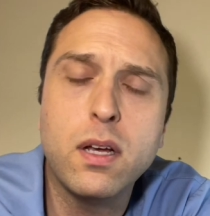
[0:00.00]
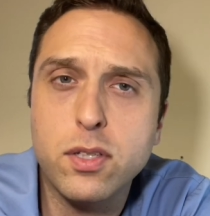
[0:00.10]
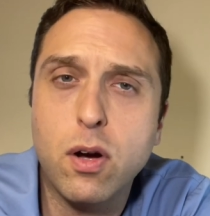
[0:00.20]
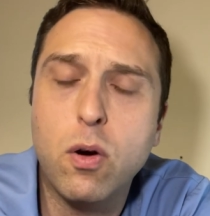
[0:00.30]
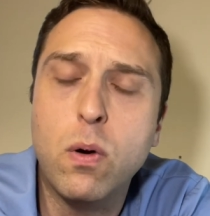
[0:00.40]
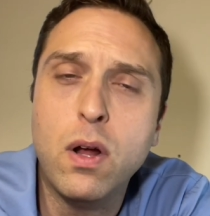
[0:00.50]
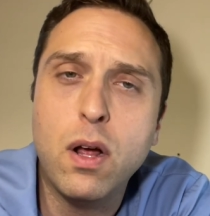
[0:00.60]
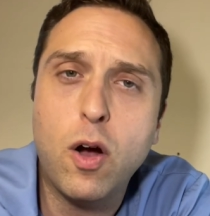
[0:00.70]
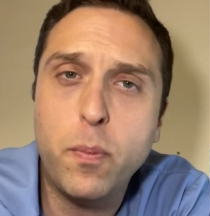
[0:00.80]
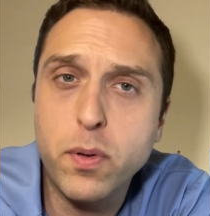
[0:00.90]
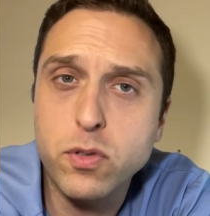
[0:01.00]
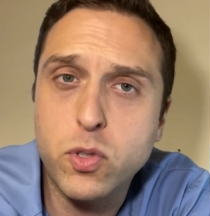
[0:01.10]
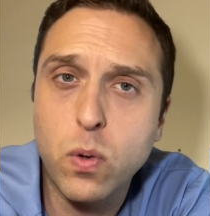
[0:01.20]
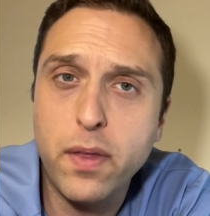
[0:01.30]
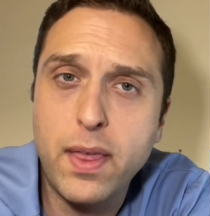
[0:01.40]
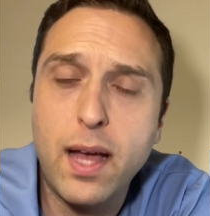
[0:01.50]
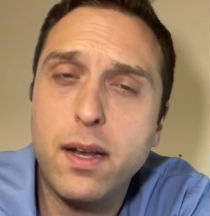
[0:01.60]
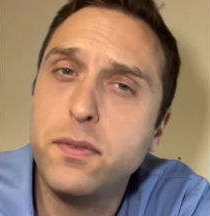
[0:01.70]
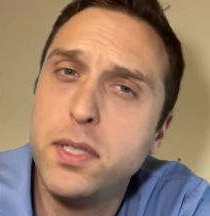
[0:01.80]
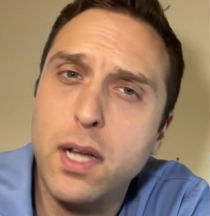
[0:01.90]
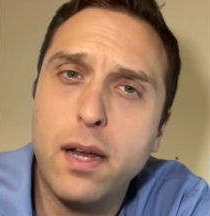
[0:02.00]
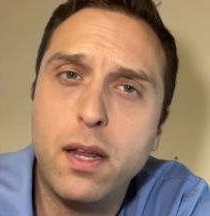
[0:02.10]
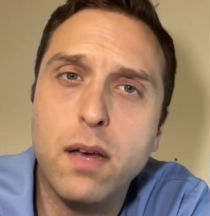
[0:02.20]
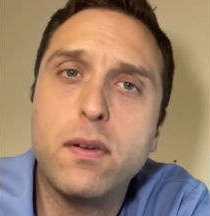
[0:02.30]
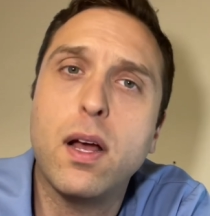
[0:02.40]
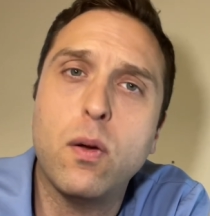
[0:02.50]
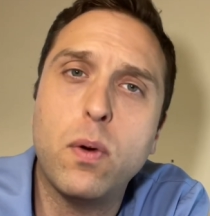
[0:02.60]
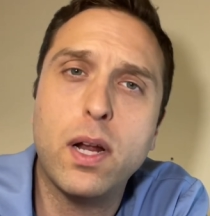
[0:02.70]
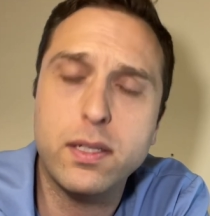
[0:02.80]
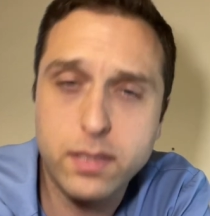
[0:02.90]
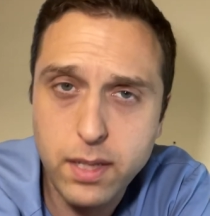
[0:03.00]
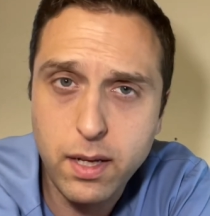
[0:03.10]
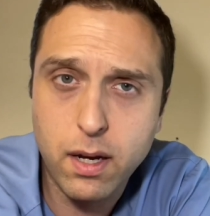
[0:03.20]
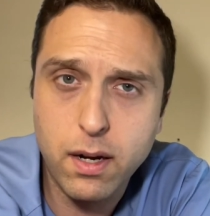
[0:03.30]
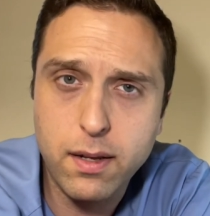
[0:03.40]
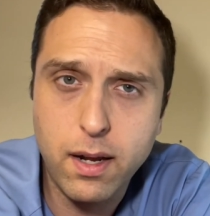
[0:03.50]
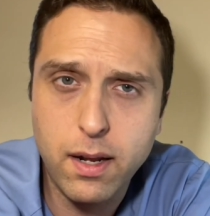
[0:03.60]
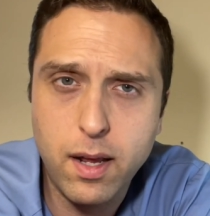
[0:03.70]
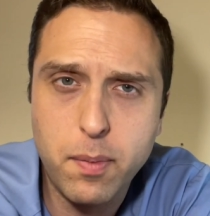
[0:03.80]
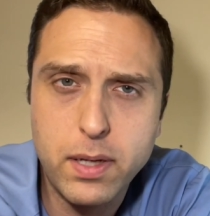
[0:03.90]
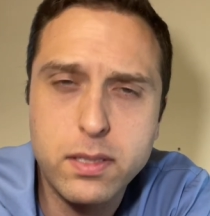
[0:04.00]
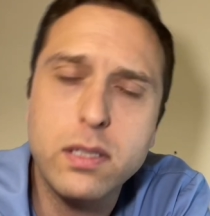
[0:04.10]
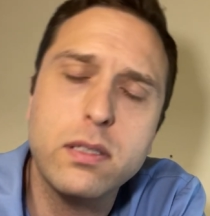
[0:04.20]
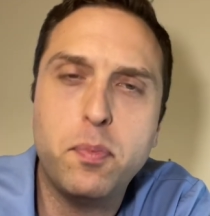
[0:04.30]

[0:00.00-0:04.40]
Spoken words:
So hope you enjoyed that. Gives you an idea of kind of what I see on a day-to-day basis.